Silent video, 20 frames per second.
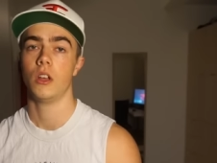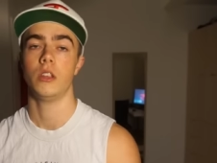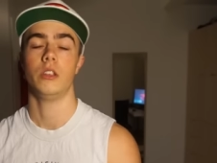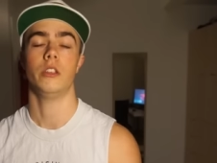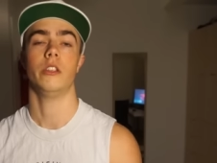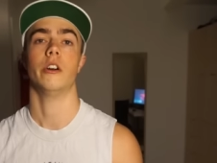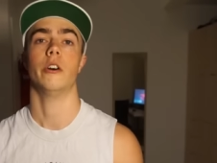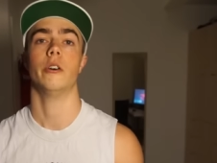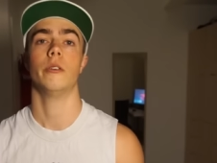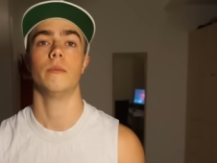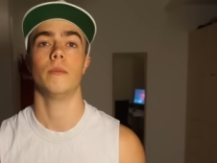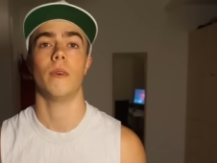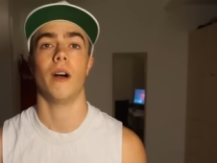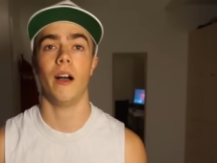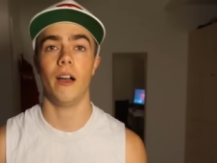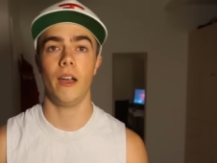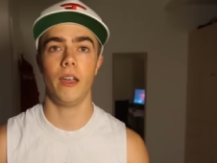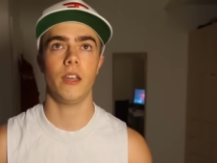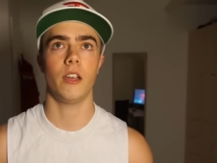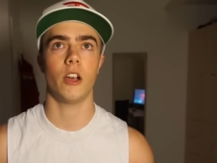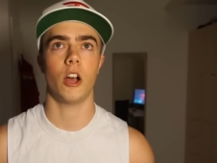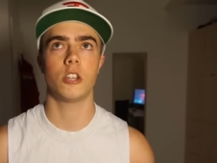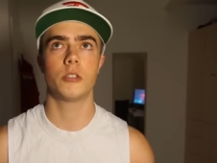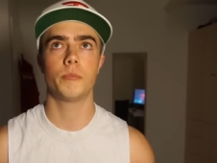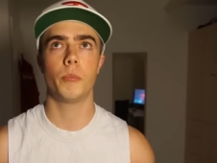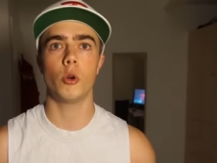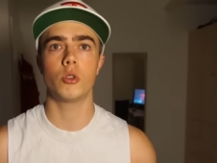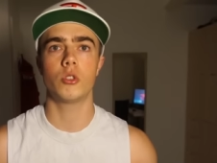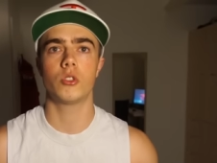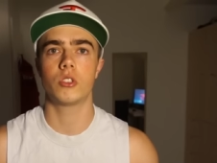you know, I, I
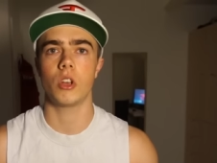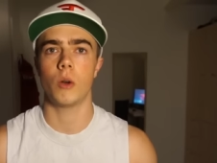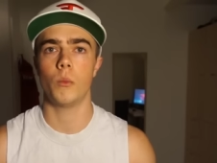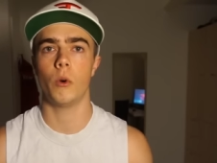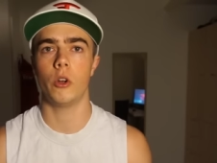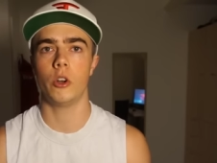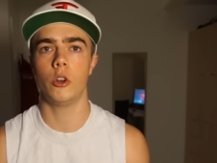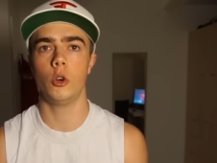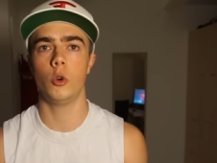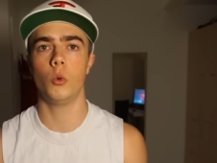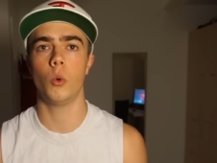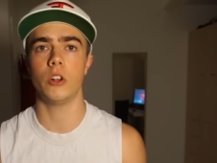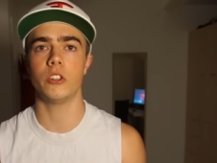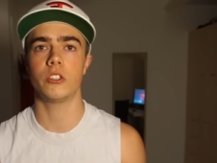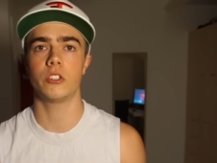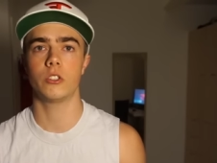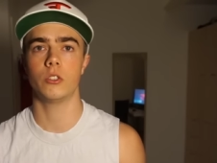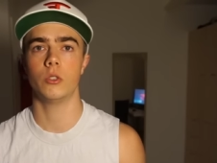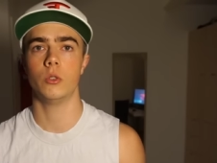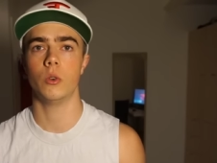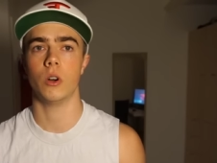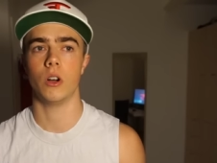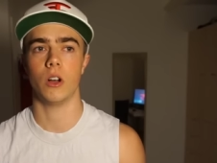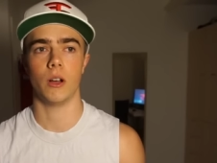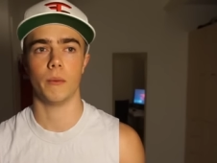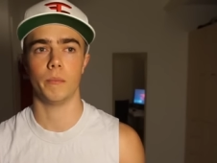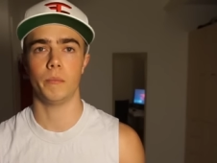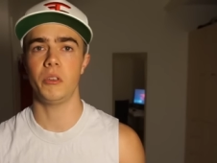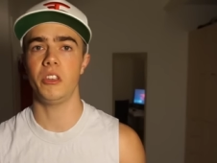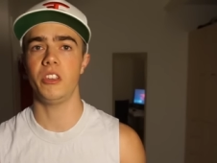spoke to someone who wants to
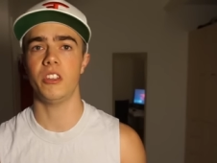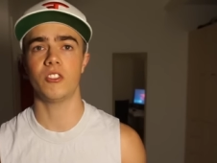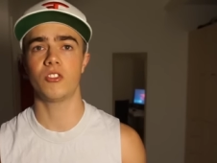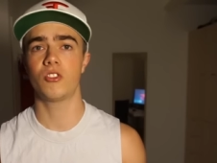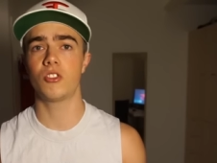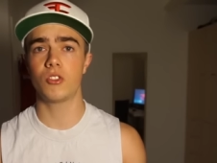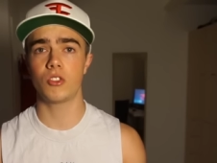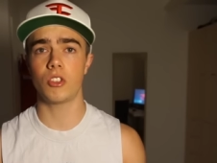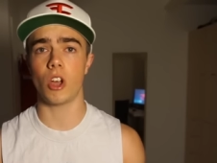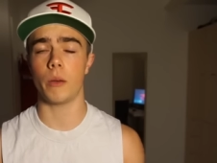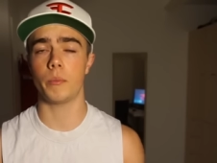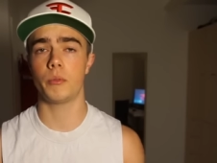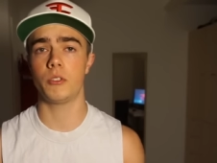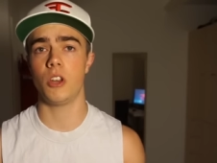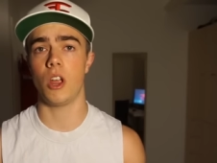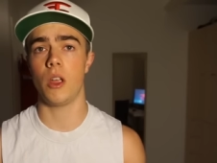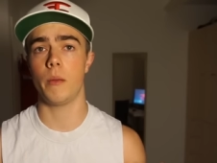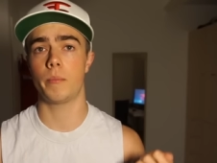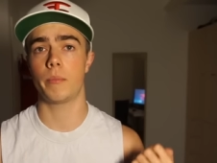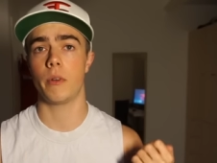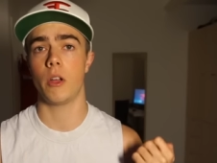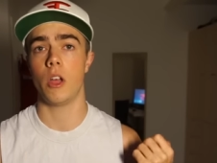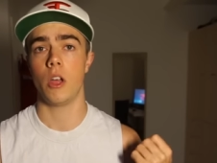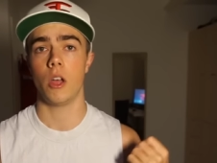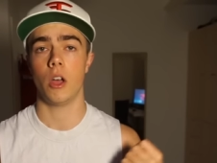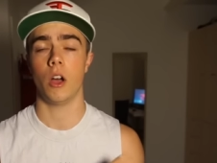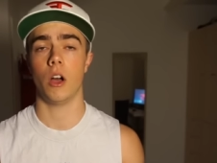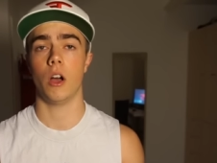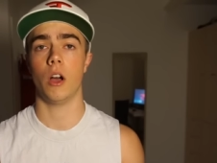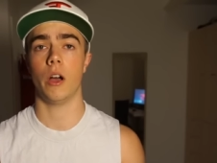um, be in top shape
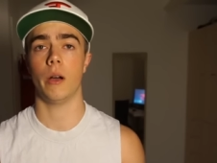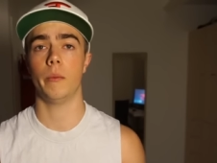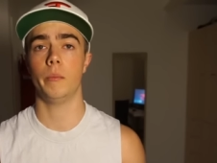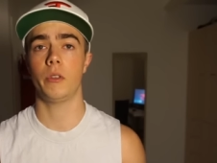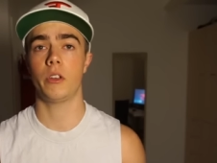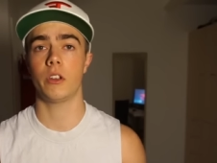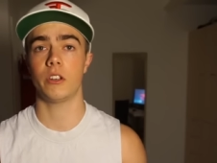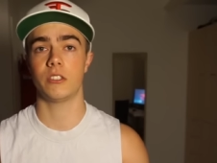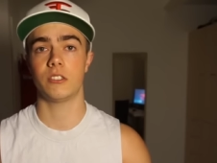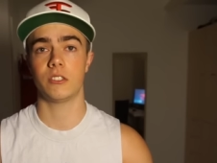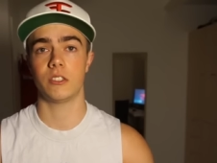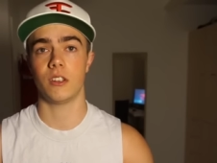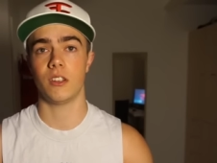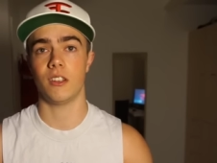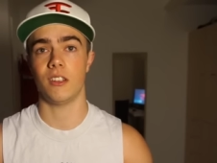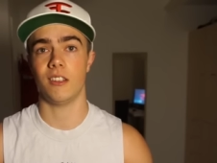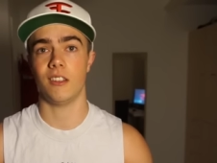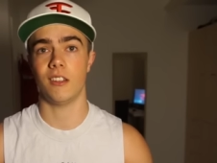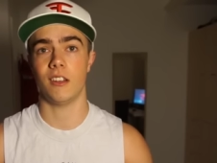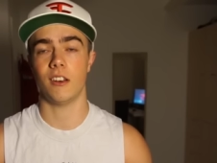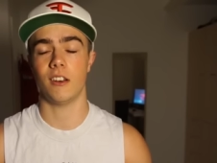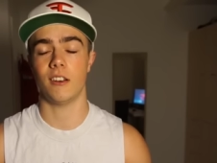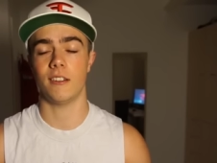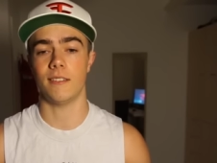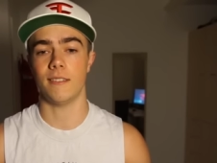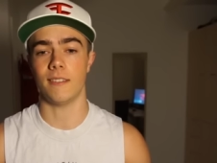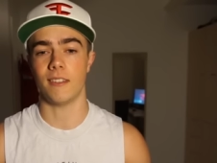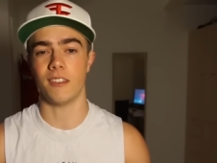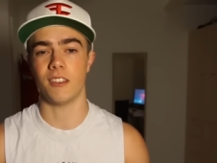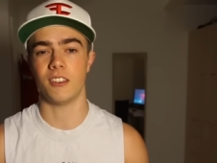um, because
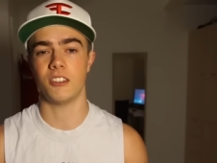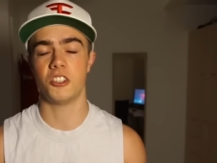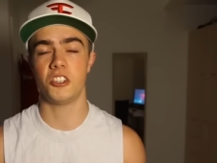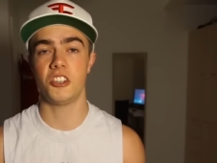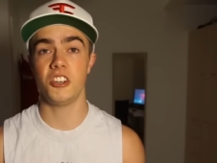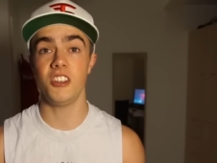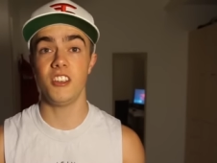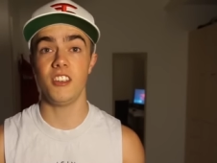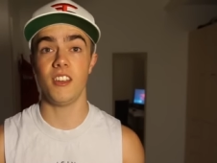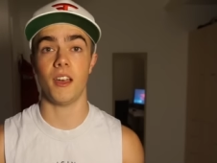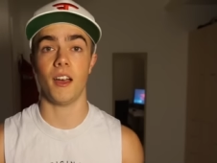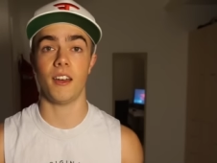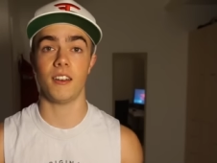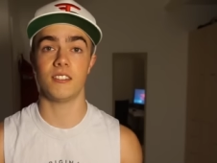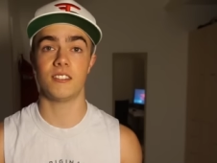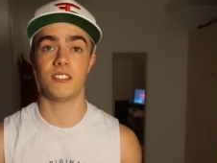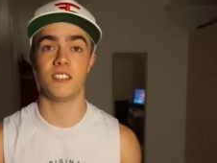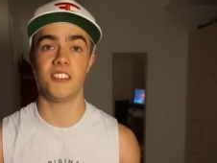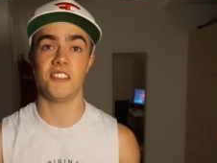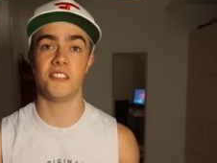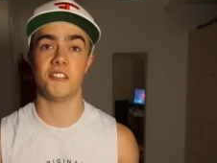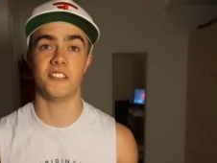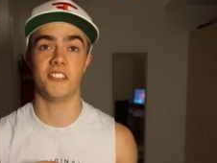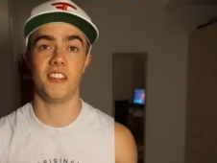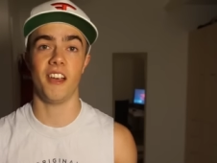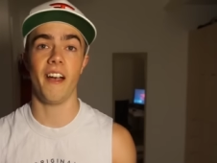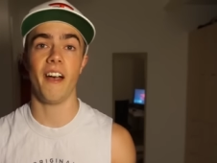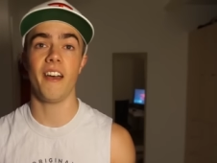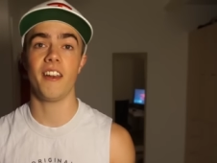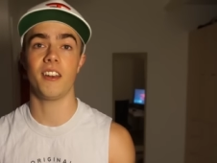uh, she hadn't seen her
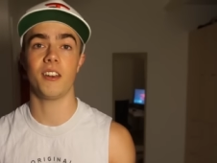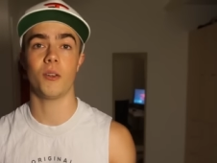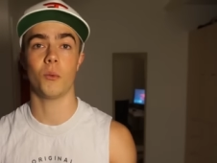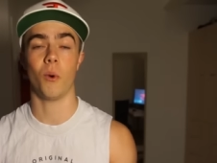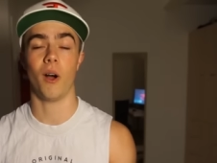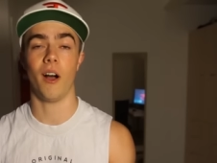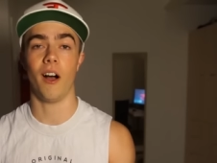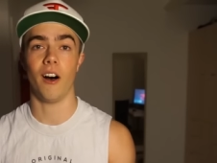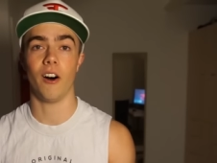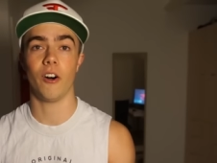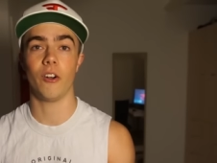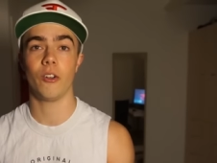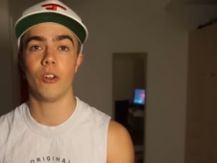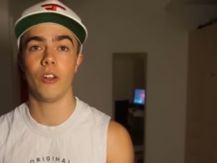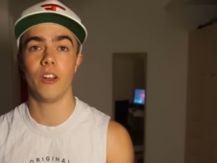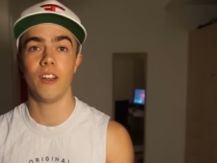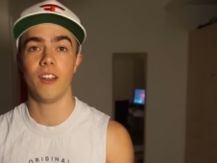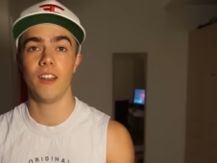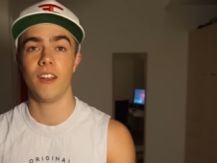dad in a while,